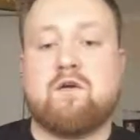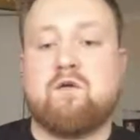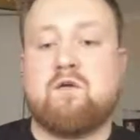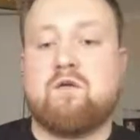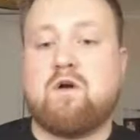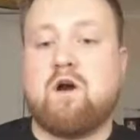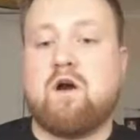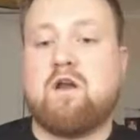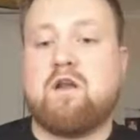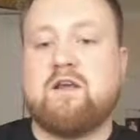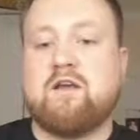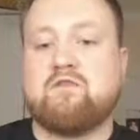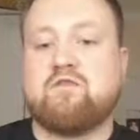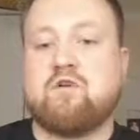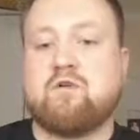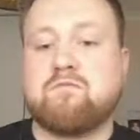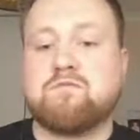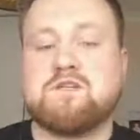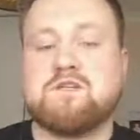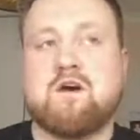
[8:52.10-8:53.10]
early
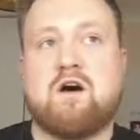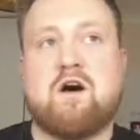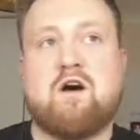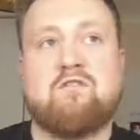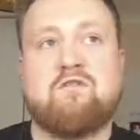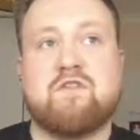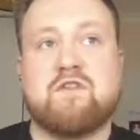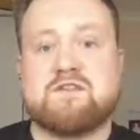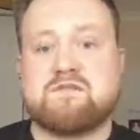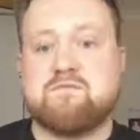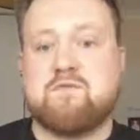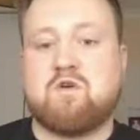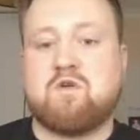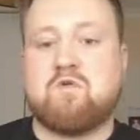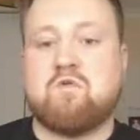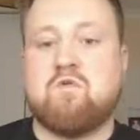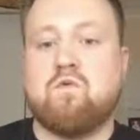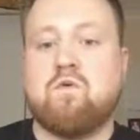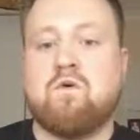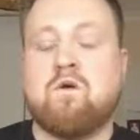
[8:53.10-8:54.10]
adopter of this
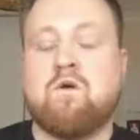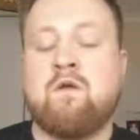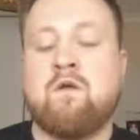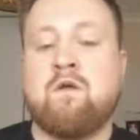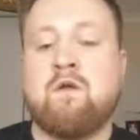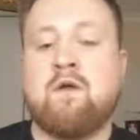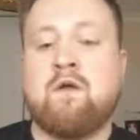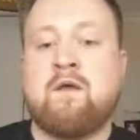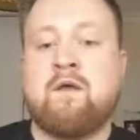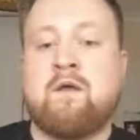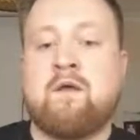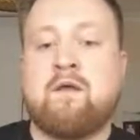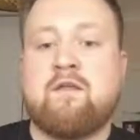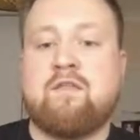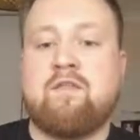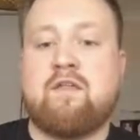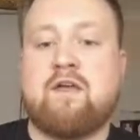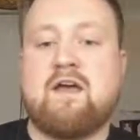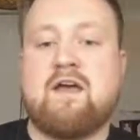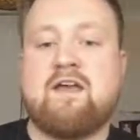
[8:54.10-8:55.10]
model,
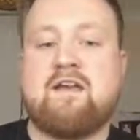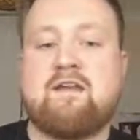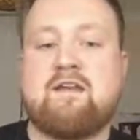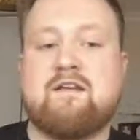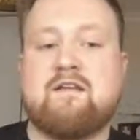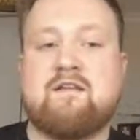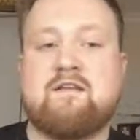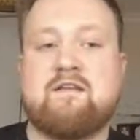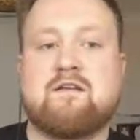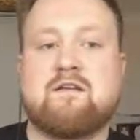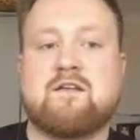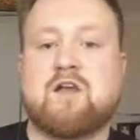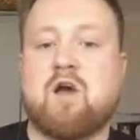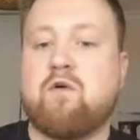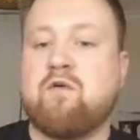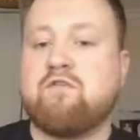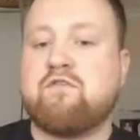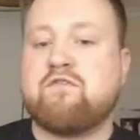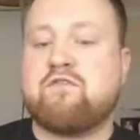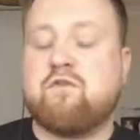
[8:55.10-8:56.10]
then
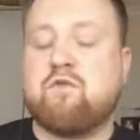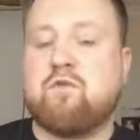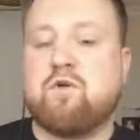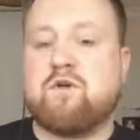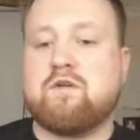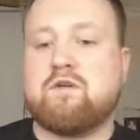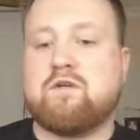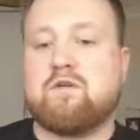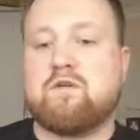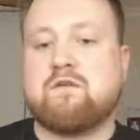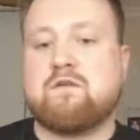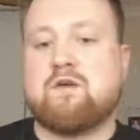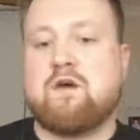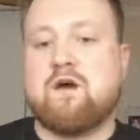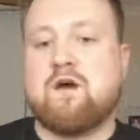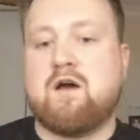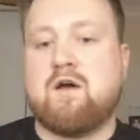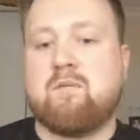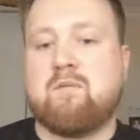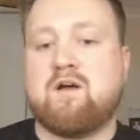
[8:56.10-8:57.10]
going forward,
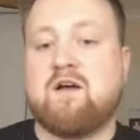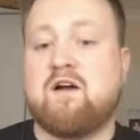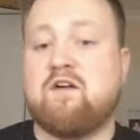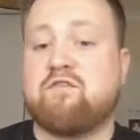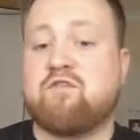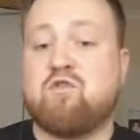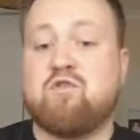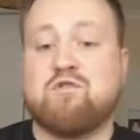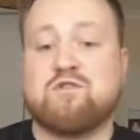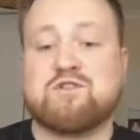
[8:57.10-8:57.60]
of course,